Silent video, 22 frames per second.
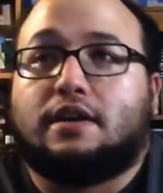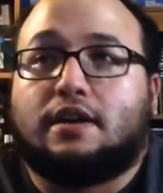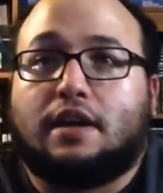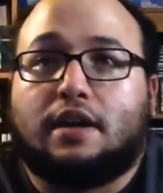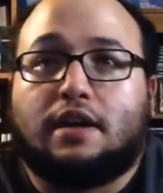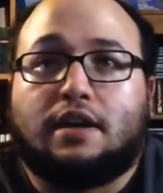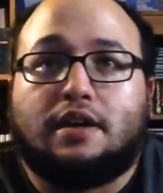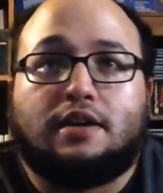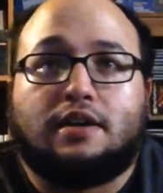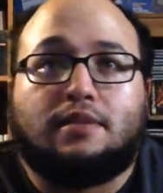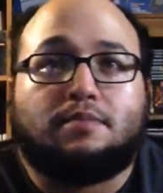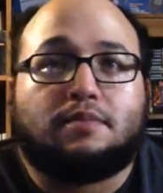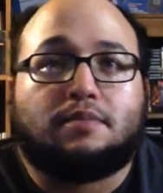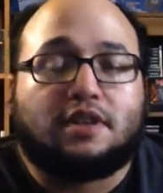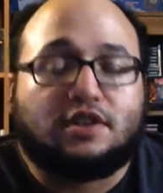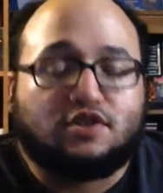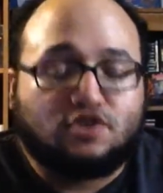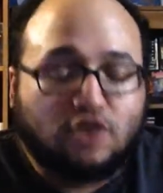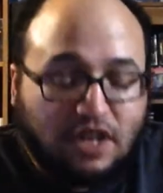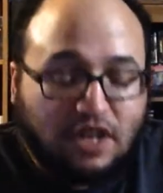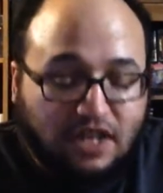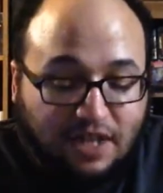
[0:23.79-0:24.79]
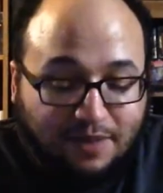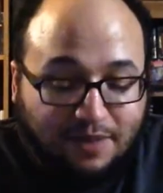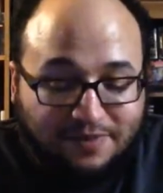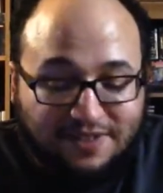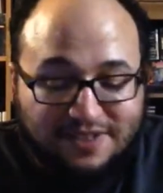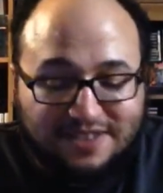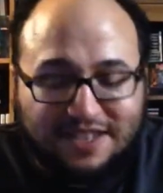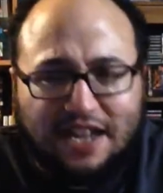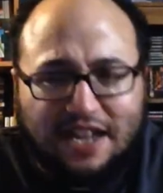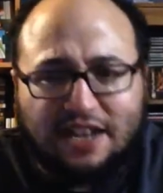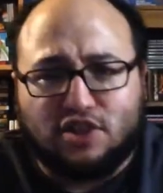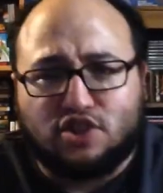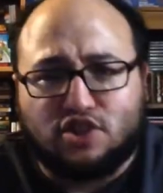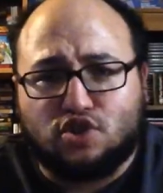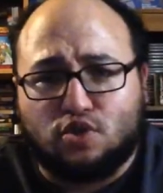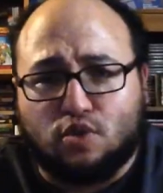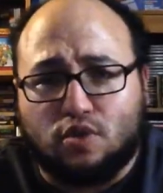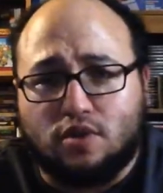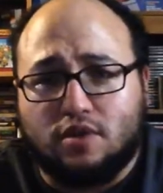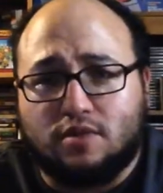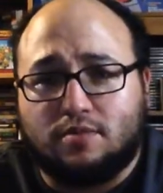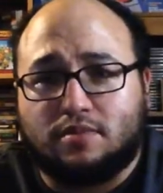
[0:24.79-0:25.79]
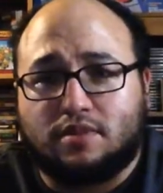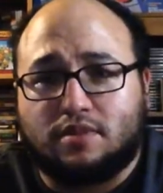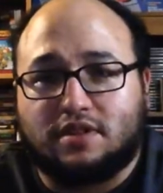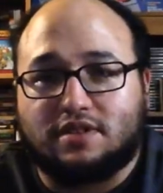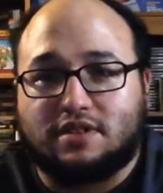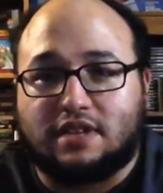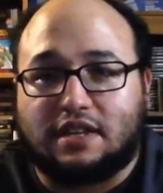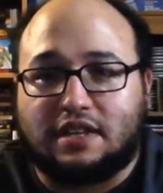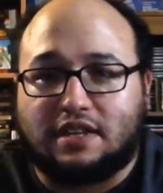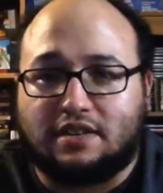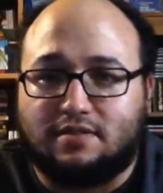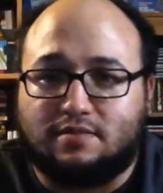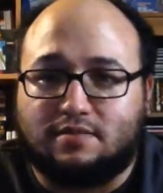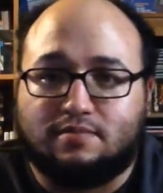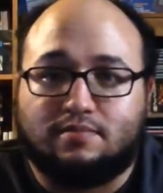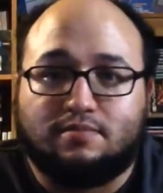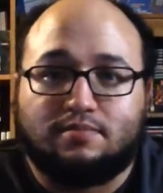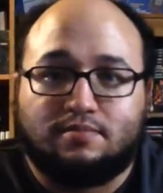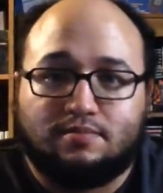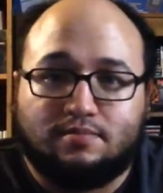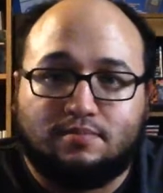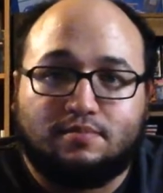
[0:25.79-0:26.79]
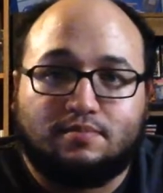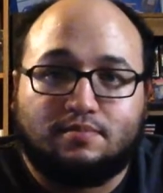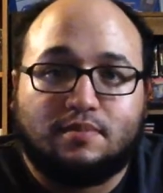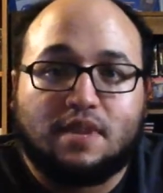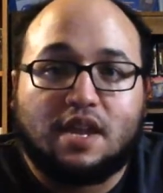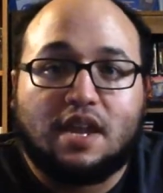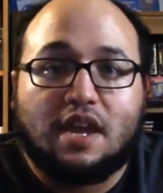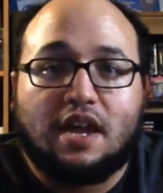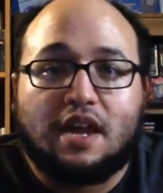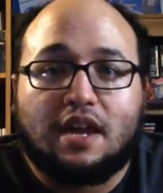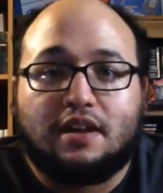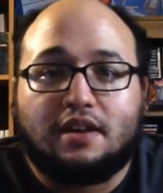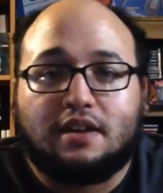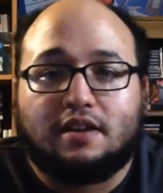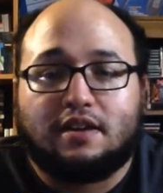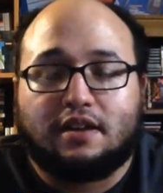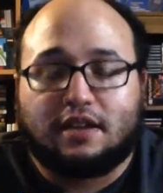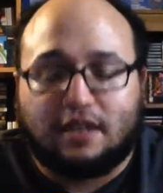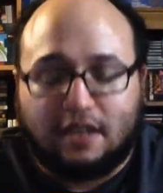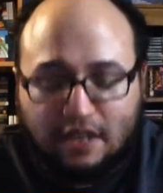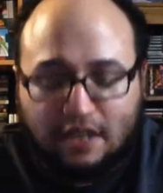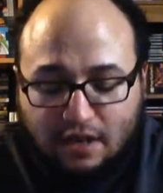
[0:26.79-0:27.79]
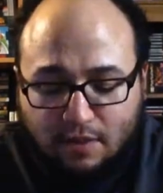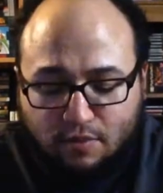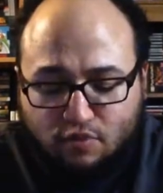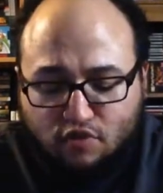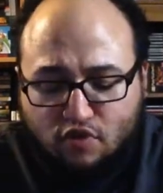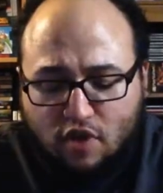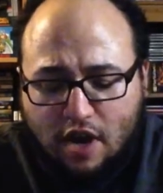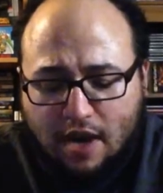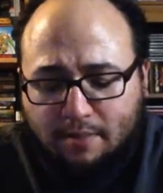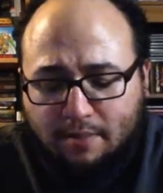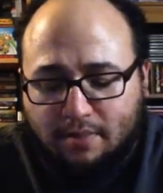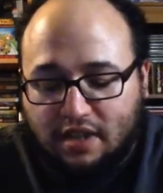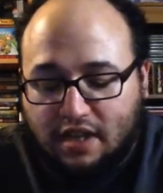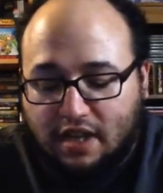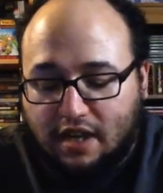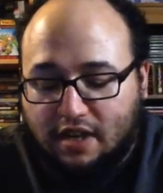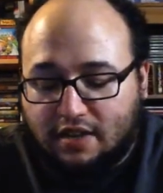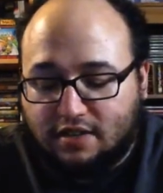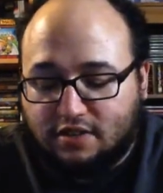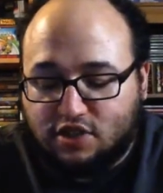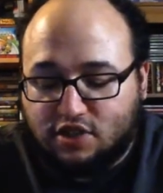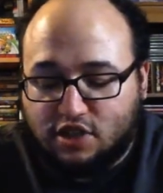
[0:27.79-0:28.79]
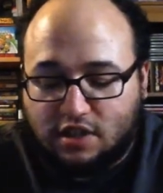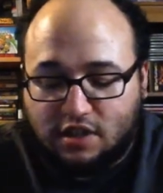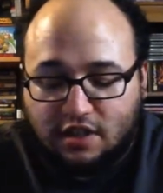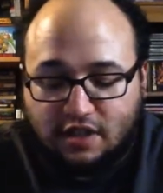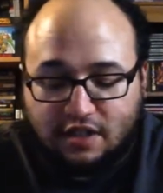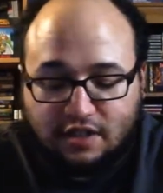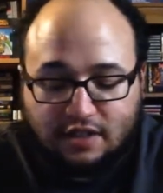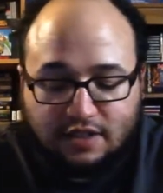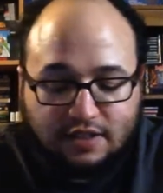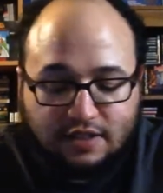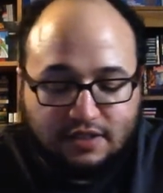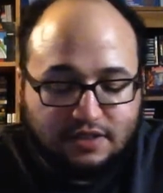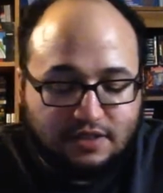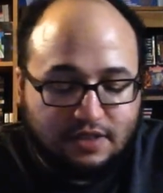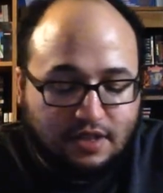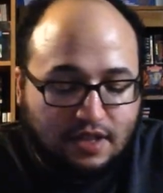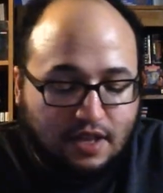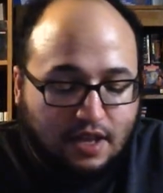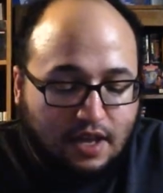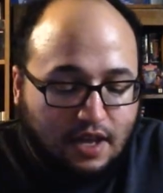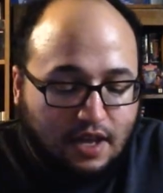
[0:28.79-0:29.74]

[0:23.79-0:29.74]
Uh, I'm gonna try and keep this kind of short because I can I can end up rambling on shit like this.